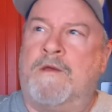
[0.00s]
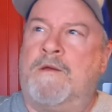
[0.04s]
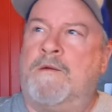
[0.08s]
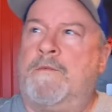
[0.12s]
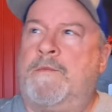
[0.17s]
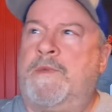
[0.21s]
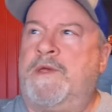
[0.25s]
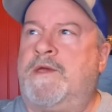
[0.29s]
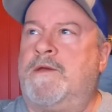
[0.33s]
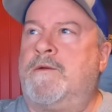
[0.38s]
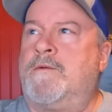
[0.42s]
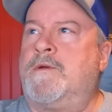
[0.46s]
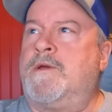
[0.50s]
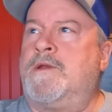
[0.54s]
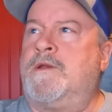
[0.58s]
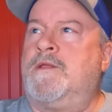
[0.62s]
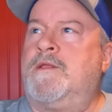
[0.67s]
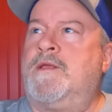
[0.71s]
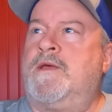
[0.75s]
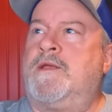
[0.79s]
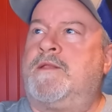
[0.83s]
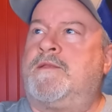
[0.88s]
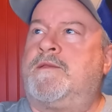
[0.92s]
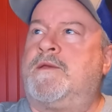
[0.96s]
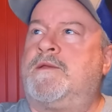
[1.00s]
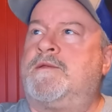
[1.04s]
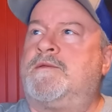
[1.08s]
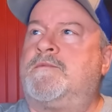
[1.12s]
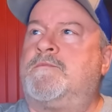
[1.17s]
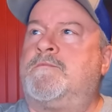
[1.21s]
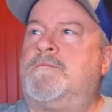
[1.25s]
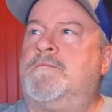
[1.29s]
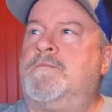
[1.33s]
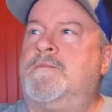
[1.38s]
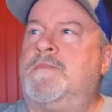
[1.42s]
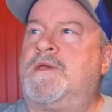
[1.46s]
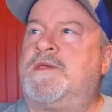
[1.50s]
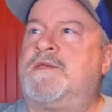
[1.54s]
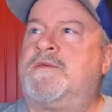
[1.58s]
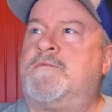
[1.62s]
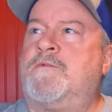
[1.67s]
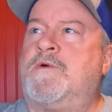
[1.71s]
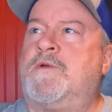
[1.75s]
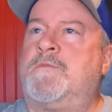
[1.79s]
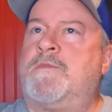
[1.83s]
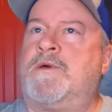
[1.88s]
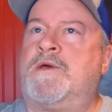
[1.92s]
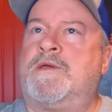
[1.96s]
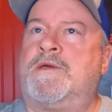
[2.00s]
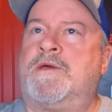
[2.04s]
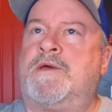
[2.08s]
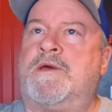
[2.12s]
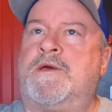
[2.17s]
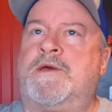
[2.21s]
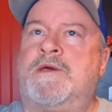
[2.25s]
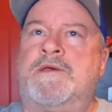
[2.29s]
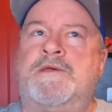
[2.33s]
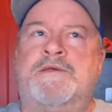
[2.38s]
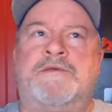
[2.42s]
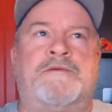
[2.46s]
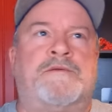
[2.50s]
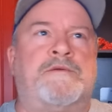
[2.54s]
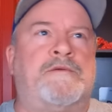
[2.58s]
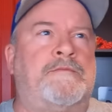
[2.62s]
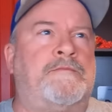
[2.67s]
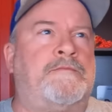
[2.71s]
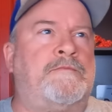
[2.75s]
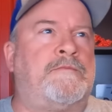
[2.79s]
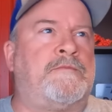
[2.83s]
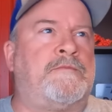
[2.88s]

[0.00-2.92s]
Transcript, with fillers: Let me get rid of that. That's messing with my eyes.